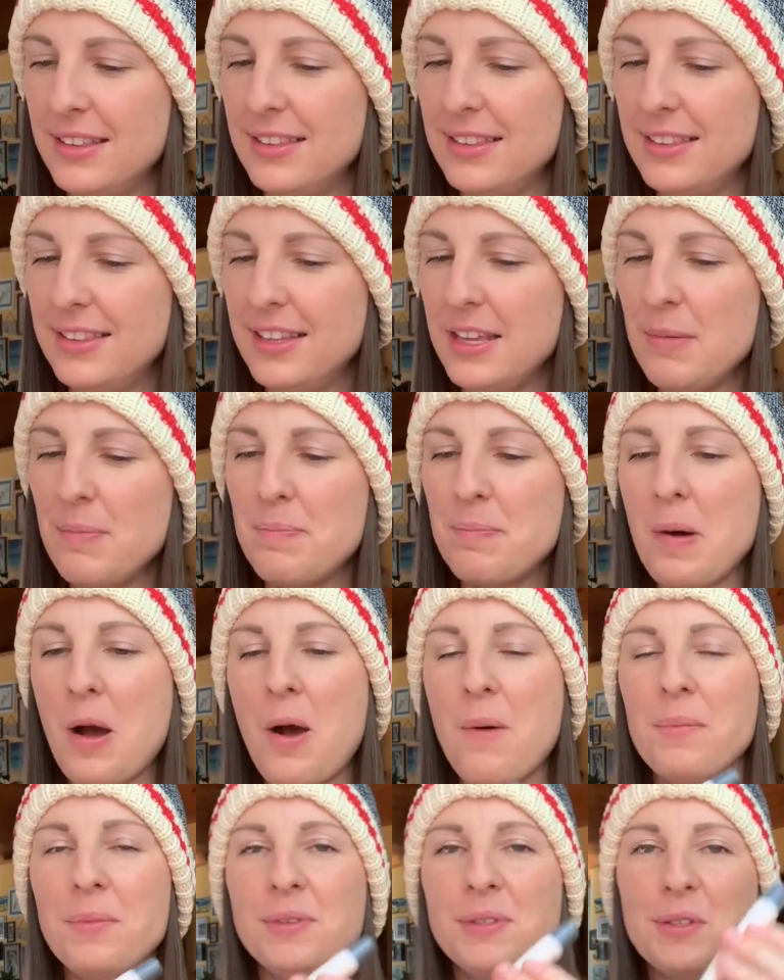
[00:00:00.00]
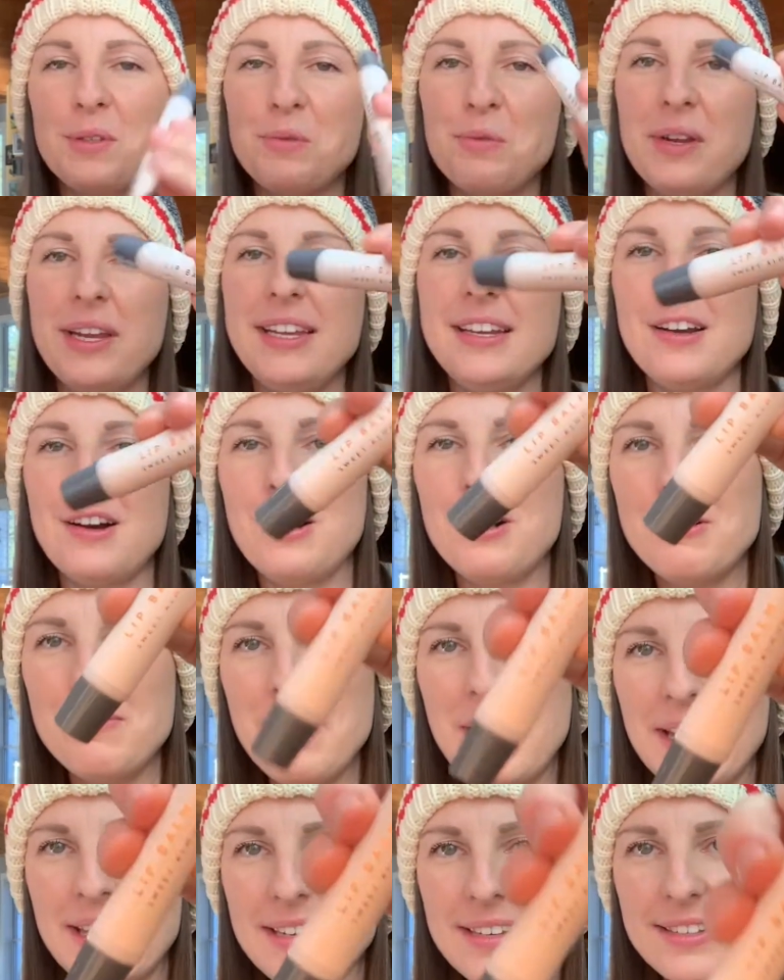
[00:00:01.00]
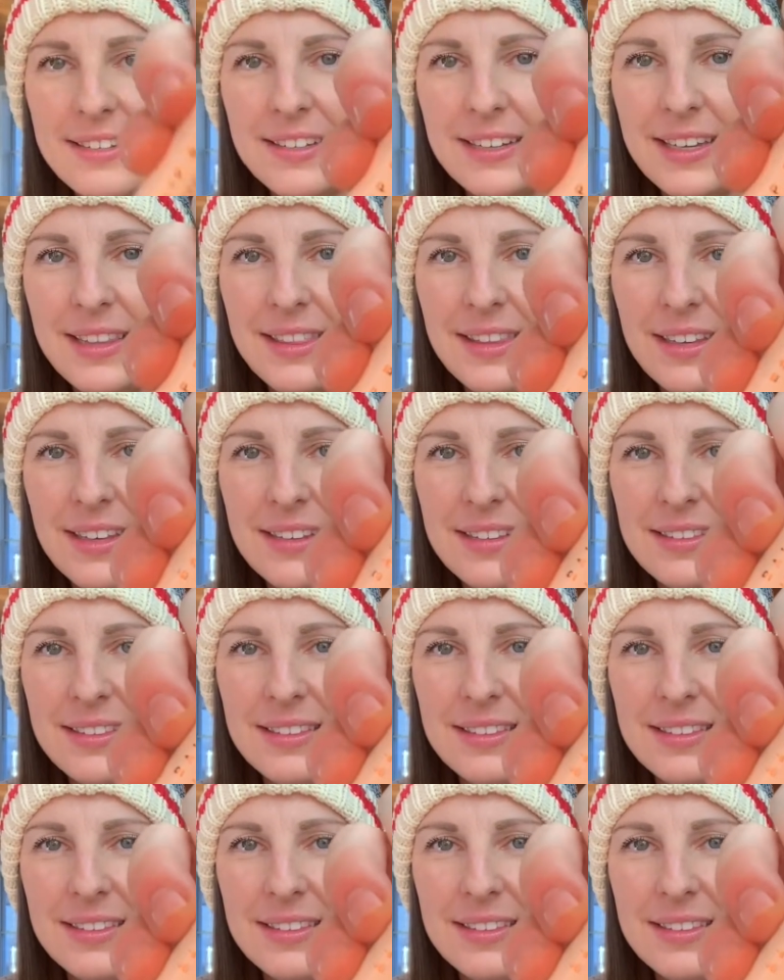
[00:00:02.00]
Lip Balm Sweet Almonds. Look at this.